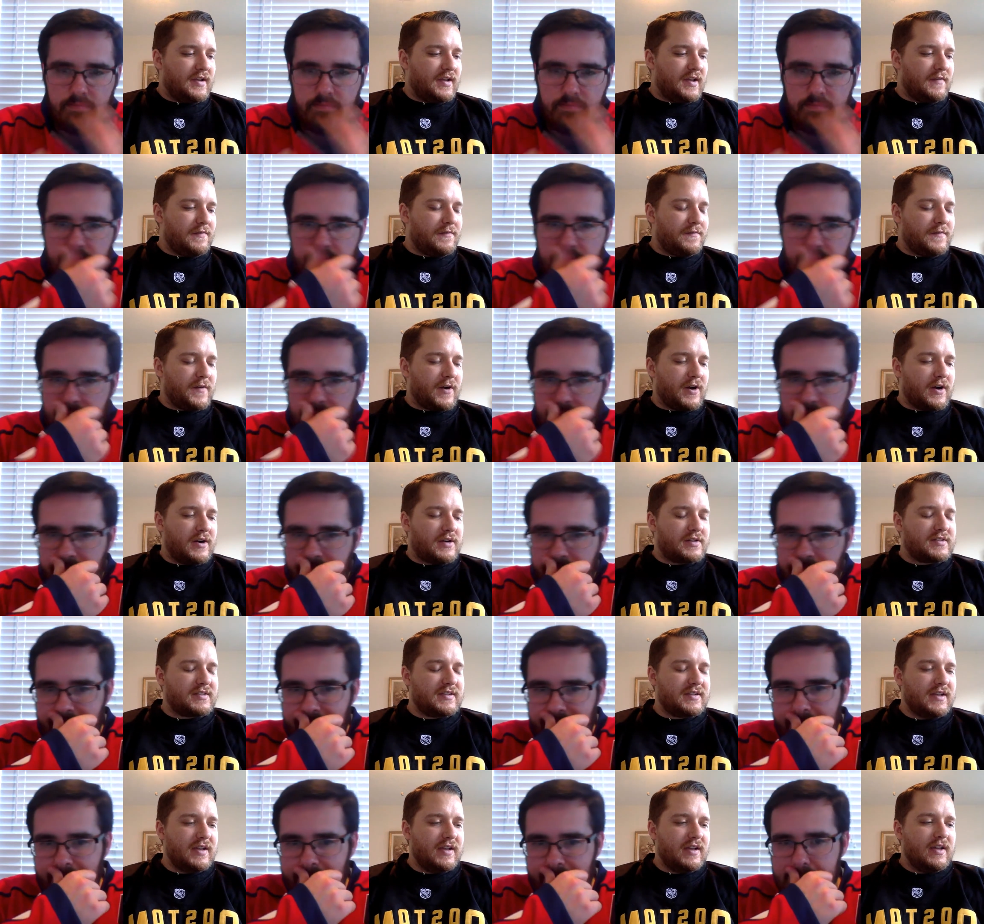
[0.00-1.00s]
Speaker 1: at
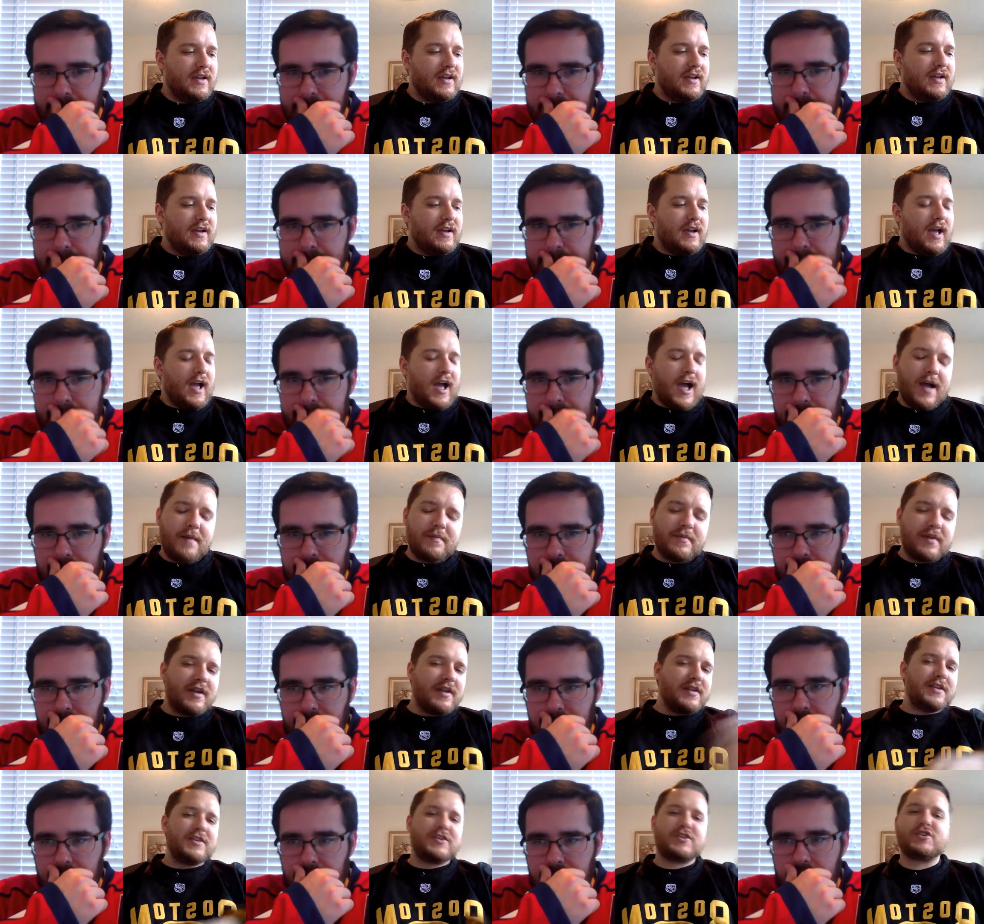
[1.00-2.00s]
first. I'm
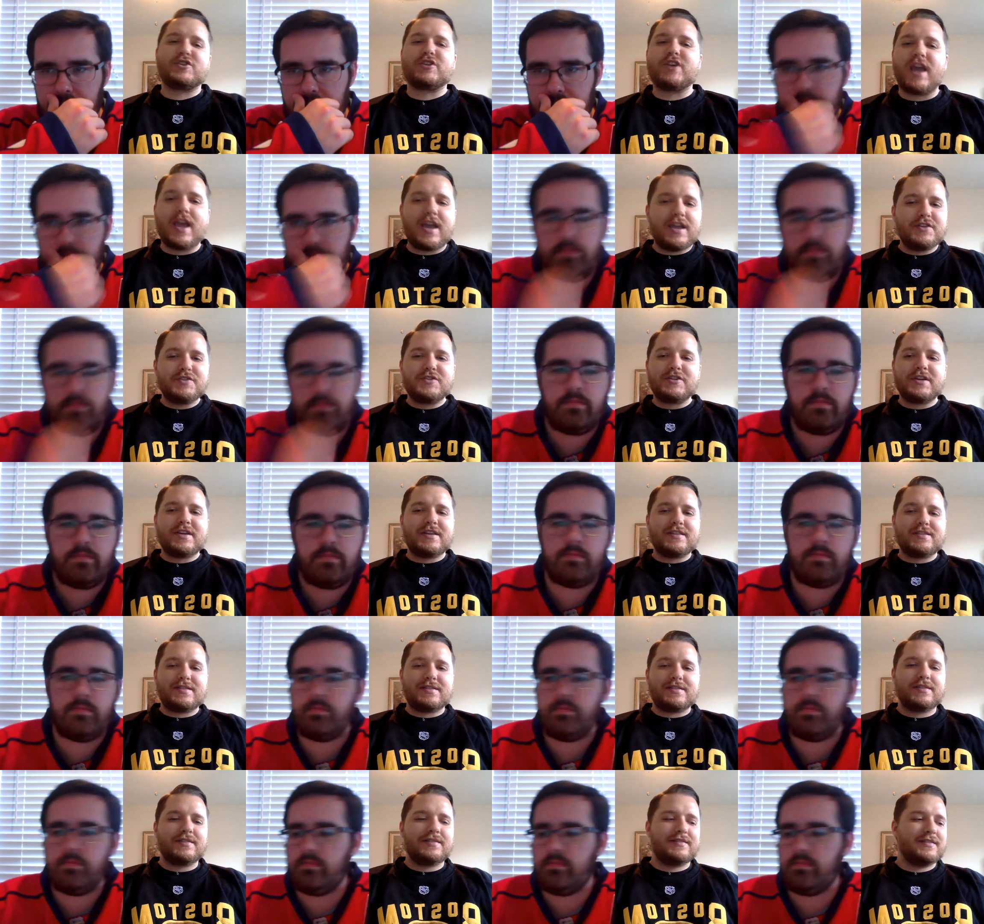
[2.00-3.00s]
going to change
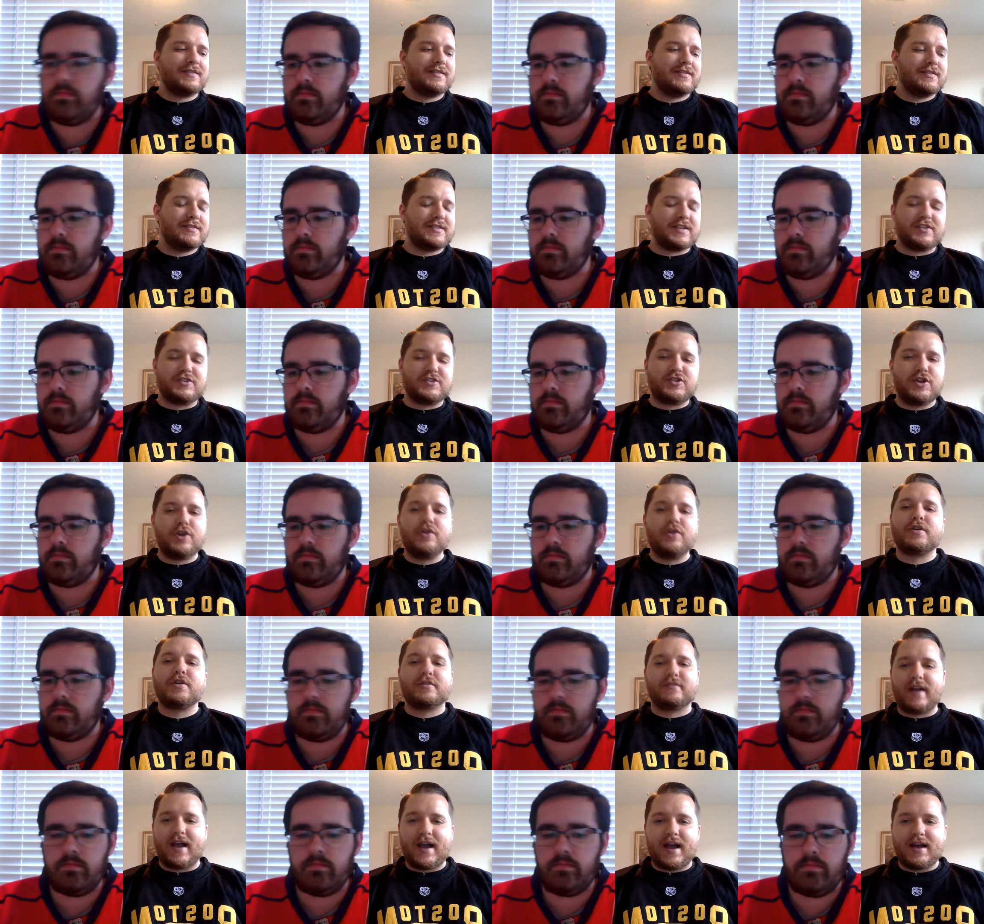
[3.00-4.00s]
it to
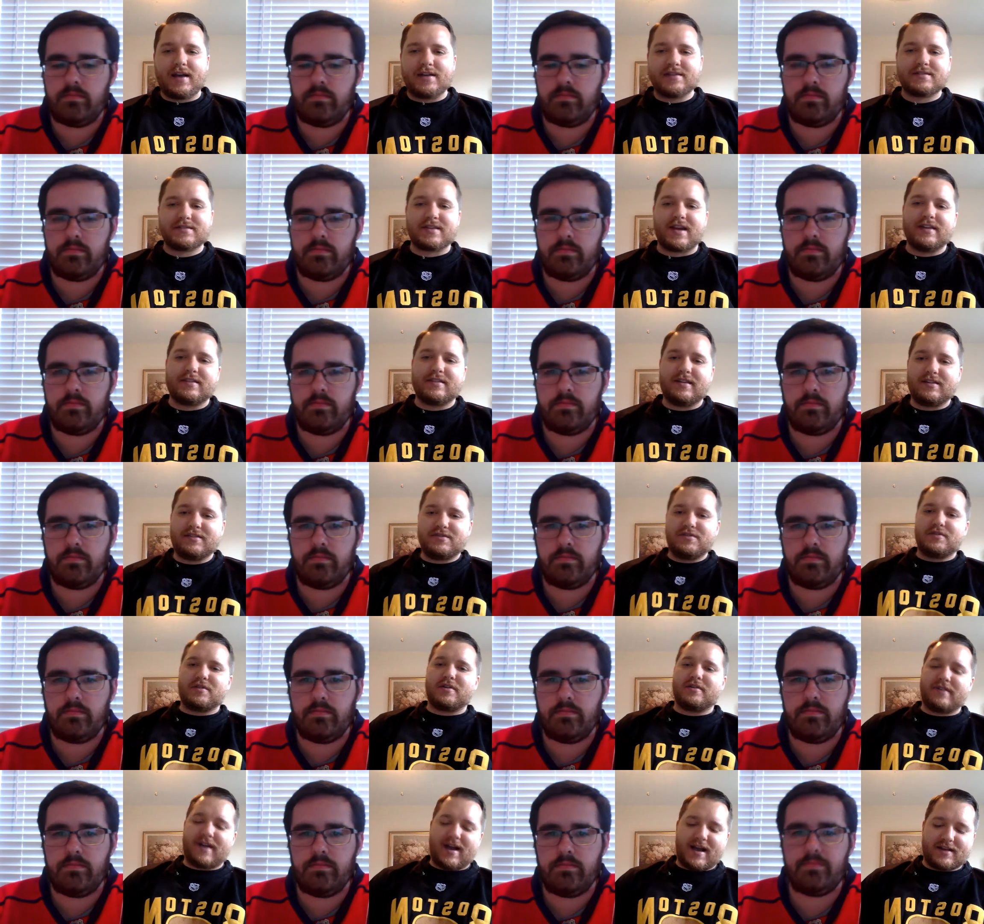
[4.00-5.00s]
Tuukka Rask. I think
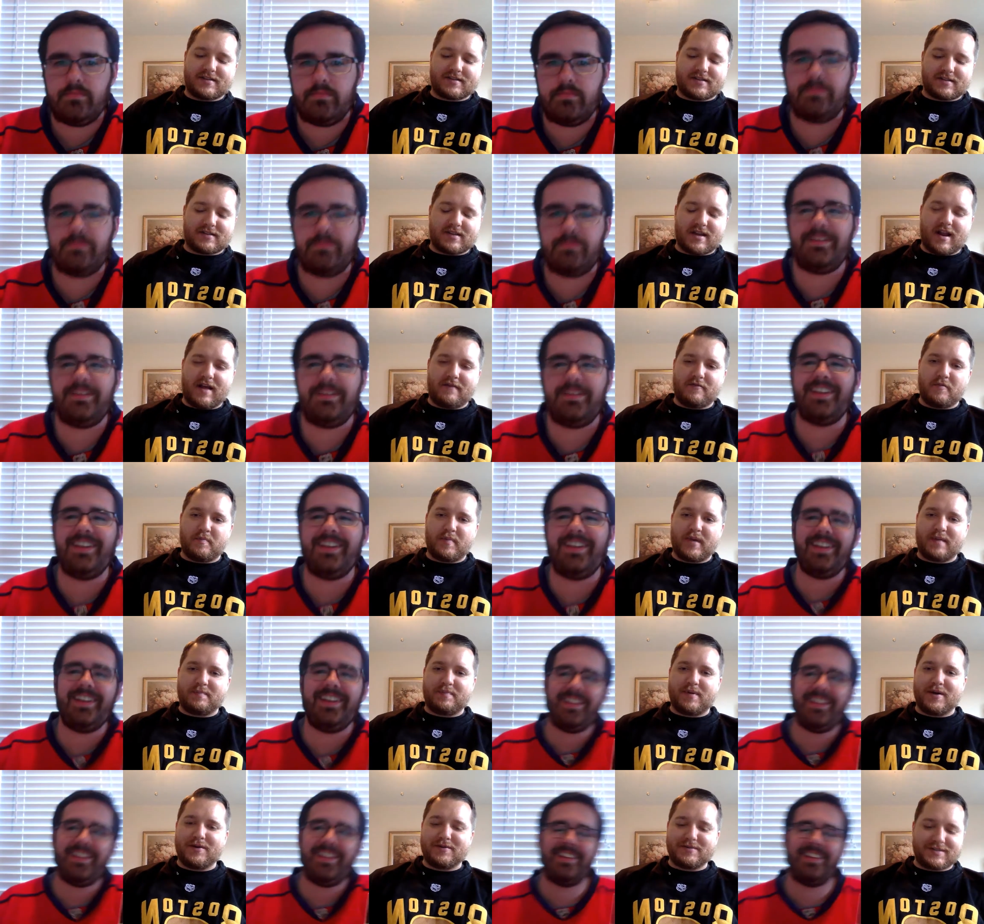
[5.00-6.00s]
Tuukka Rask is going to have a
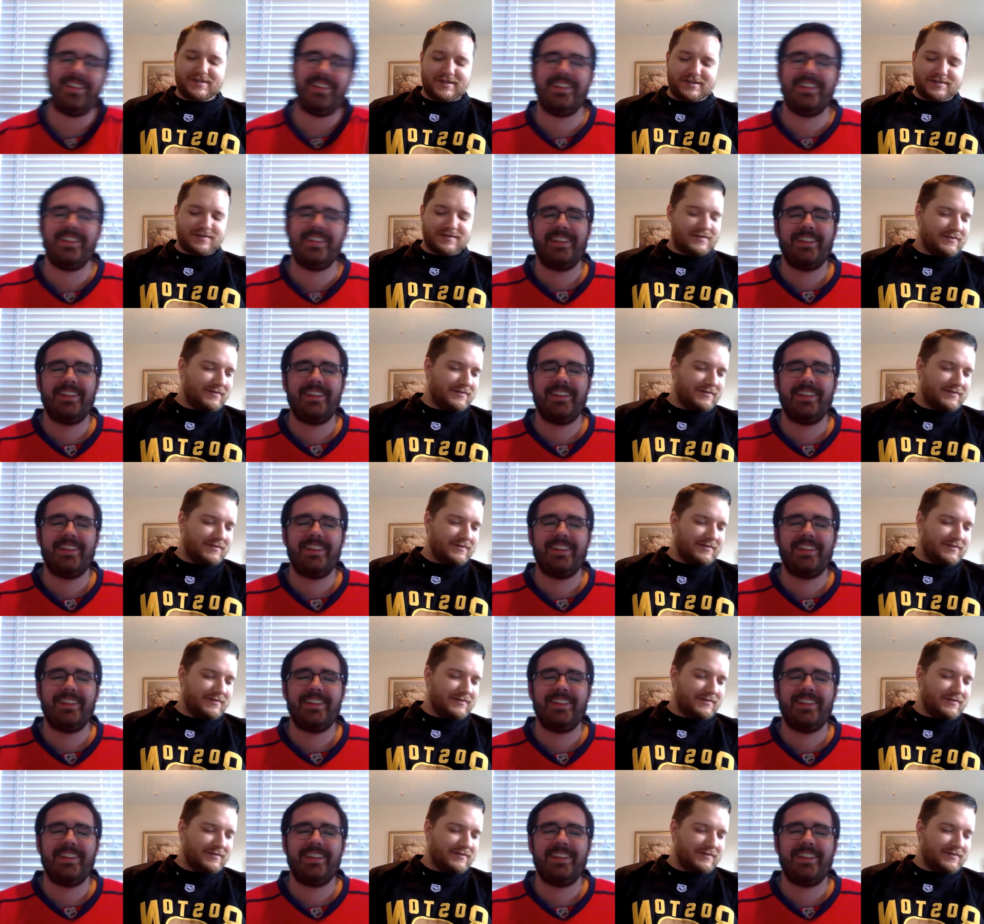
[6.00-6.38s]
big postseason.